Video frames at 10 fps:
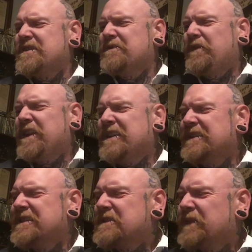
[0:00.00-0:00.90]

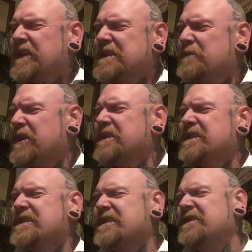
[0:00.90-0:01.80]
feels
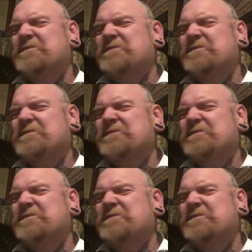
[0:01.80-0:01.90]
victimized,